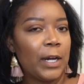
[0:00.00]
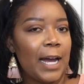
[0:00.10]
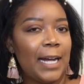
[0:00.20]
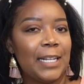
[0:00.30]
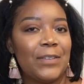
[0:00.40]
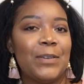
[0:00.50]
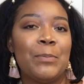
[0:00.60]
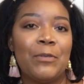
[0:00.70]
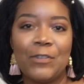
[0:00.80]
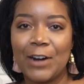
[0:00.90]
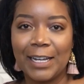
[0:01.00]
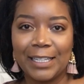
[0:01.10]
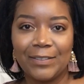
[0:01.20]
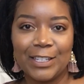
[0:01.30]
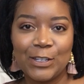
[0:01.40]
wear out of it before I
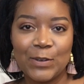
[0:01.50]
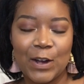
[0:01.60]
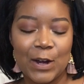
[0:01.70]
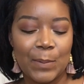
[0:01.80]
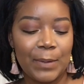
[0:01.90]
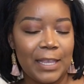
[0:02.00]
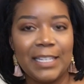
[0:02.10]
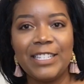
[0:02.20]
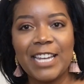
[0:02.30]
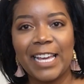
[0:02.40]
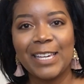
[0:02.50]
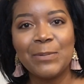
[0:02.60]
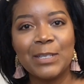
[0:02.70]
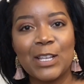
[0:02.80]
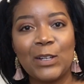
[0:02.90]
give it to her. But this jacket
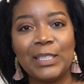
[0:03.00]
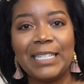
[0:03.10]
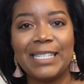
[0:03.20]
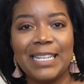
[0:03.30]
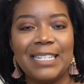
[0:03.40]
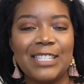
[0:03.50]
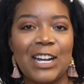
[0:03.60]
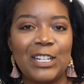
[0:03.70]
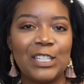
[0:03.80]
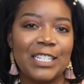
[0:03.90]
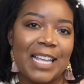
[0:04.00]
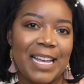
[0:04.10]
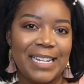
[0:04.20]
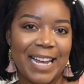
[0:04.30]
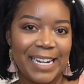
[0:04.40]
was only
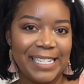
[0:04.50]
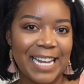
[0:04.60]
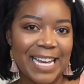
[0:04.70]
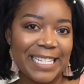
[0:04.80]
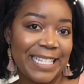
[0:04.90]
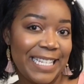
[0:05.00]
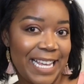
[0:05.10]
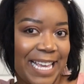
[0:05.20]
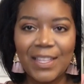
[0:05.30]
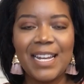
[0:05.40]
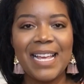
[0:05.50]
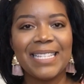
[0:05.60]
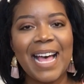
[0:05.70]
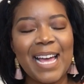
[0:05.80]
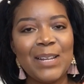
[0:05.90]
$6.99. The
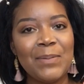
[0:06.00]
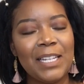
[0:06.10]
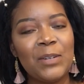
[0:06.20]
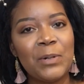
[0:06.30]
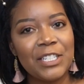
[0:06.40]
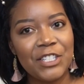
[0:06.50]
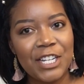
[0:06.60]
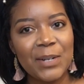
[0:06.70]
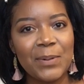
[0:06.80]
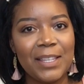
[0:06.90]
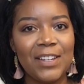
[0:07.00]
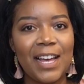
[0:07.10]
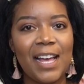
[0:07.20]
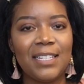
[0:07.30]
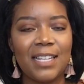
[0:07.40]
next item that I wanna share with you
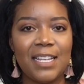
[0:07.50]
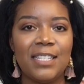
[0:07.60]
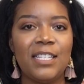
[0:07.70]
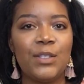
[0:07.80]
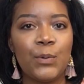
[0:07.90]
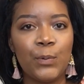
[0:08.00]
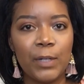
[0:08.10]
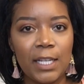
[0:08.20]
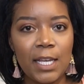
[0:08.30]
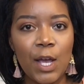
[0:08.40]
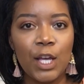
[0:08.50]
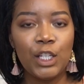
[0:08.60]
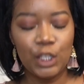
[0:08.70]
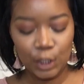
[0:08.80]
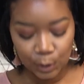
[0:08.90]
guys is this really
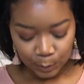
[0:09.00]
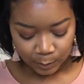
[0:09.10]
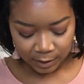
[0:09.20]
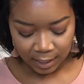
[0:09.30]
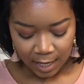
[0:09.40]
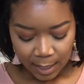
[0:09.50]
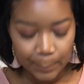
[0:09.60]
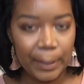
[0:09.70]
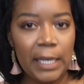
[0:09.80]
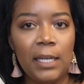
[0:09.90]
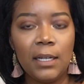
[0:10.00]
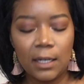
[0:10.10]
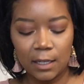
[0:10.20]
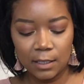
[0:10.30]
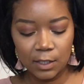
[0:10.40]
cute pink
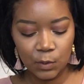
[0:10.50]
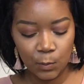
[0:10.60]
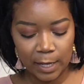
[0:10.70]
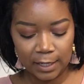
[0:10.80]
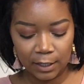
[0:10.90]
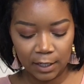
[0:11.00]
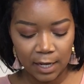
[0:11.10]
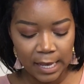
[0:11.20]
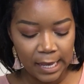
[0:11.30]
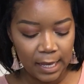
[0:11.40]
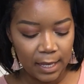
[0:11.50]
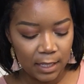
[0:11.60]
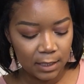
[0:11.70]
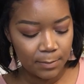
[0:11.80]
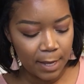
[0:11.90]
sweater.
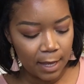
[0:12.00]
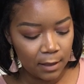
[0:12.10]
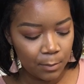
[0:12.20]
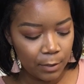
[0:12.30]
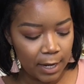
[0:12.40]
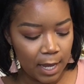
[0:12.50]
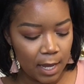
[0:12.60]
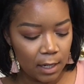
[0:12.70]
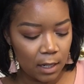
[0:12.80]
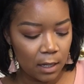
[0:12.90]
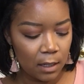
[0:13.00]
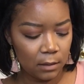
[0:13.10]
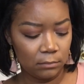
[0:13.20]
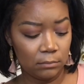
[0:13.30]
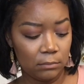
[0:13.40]
It's by the brand
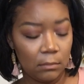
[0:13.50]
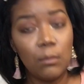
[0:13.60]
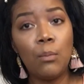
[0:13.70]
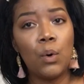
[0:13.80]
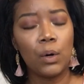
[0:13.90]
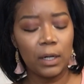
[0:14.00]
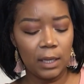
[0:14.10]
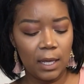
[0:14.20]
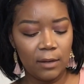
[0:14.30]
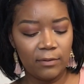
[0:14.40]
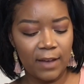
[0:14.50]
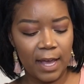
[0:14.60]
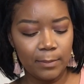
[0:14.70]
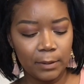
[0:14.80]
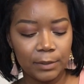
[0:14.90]
Morla
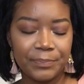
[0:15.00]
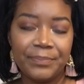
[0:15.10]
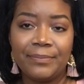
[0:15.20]
Fiber.